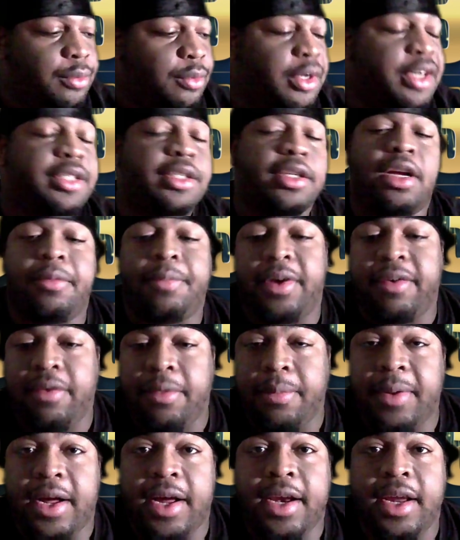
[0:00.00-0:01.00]
What is up,
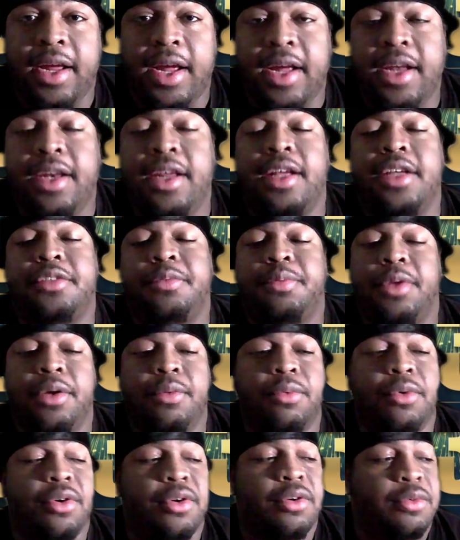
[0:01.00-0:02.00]
everybody? ADS
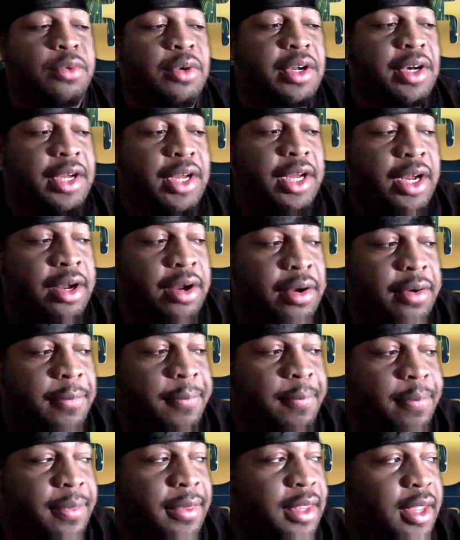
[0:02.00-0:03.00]
Play 101 here,
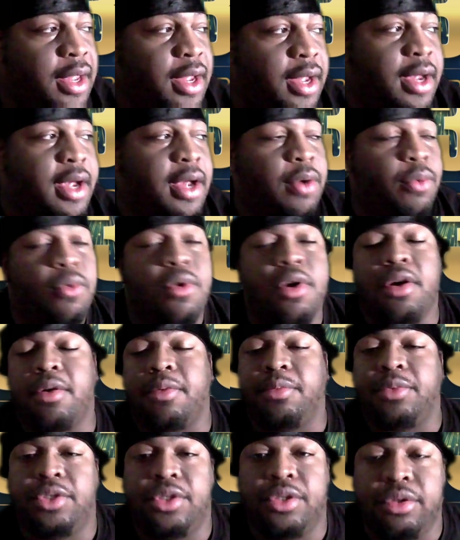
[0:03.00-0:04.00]
and
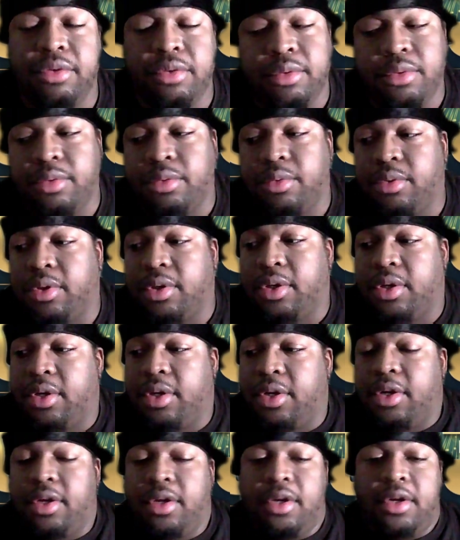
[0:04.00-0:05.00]
welcome to
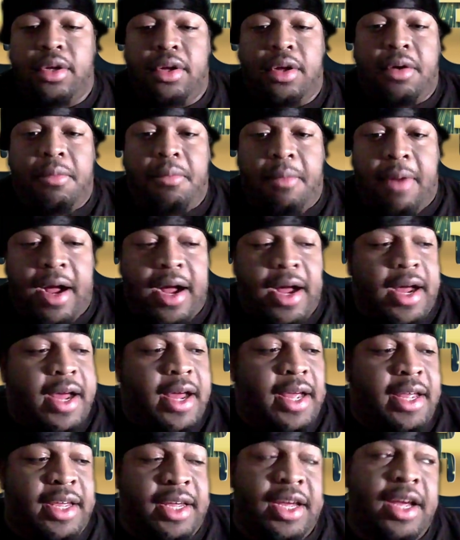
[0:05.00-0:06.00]

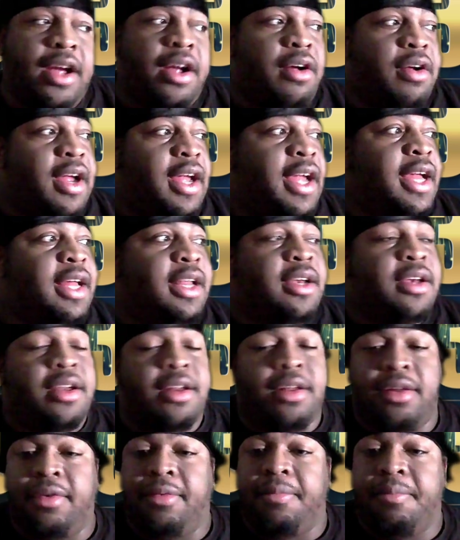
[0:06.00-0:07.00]
my year
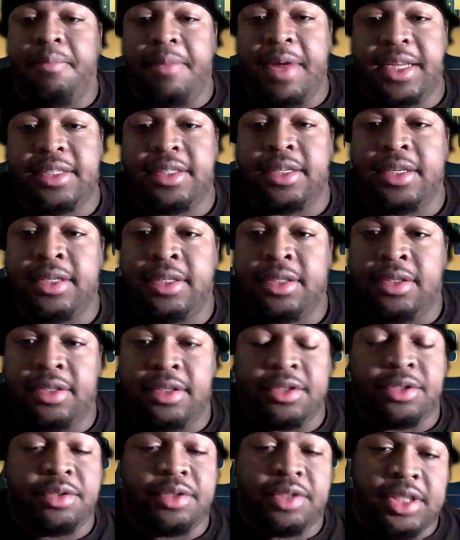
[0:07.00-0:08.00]
end message.
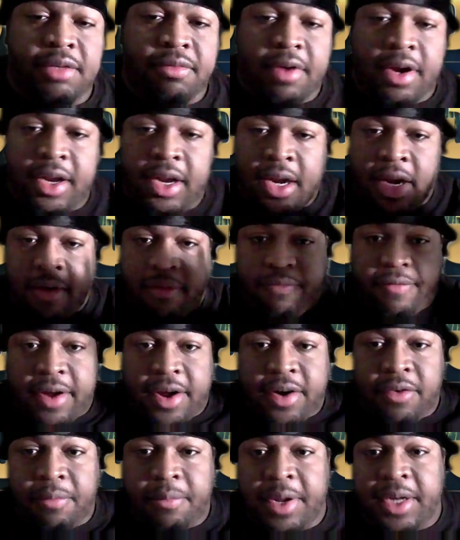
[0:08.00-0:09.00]
As you can see right here,
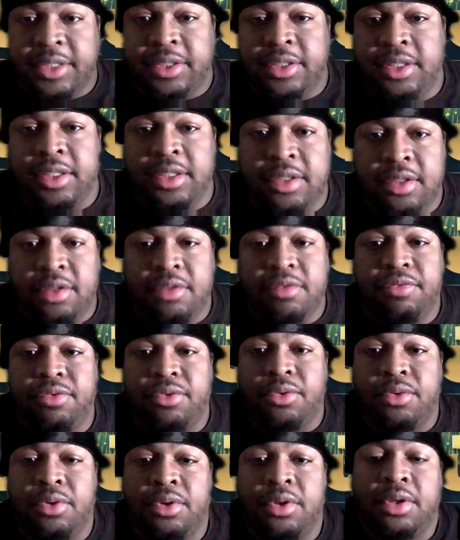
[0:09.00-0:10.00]
final message
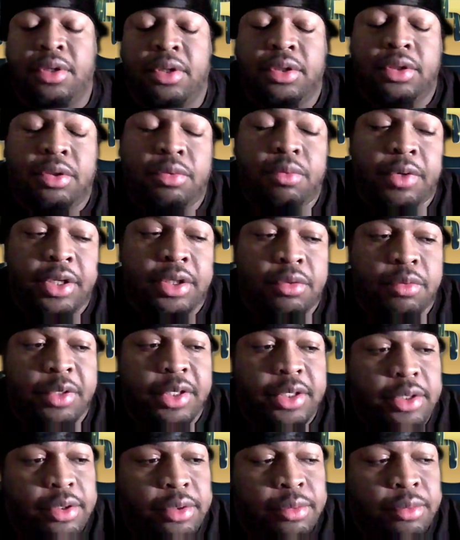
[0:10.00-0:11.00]
for
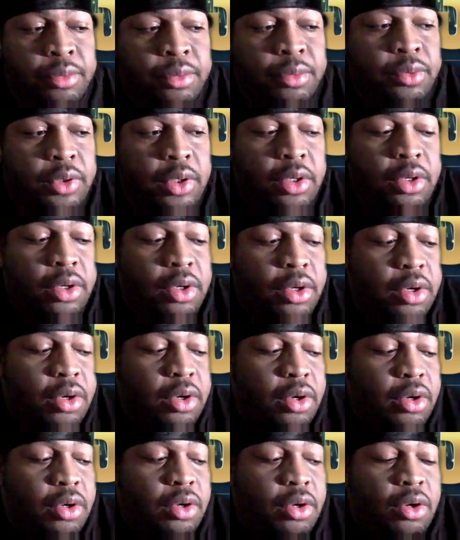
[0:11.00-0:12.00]
2022
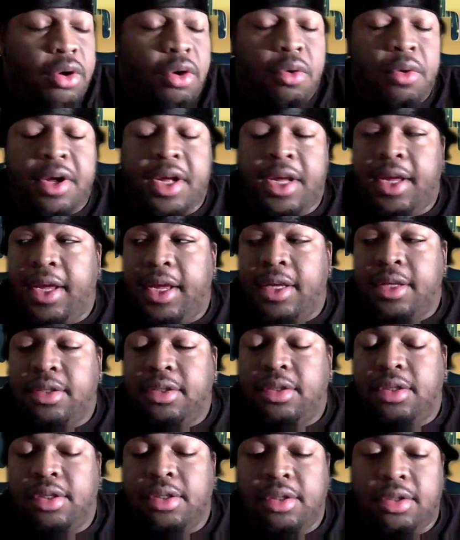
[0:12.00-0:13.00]
going
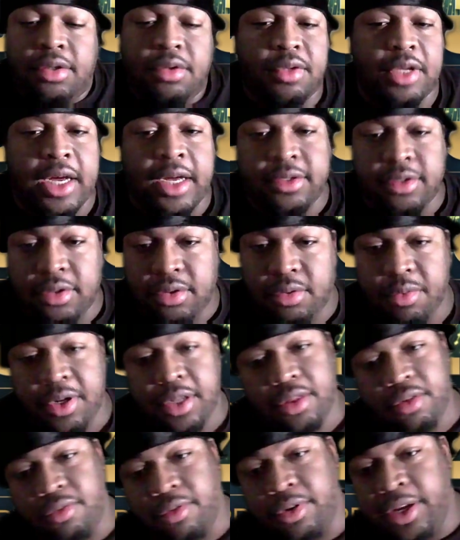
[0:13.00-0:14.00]
into
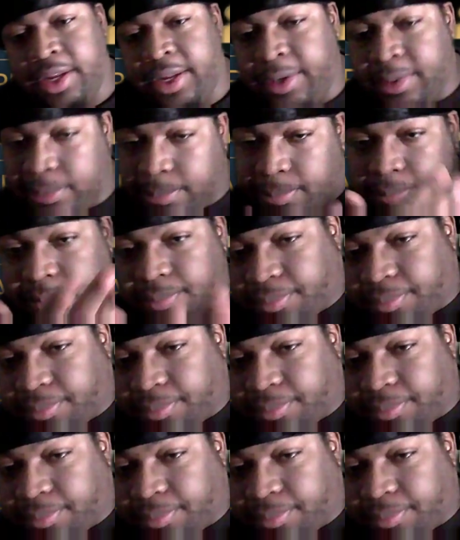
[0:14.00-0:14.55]
2023.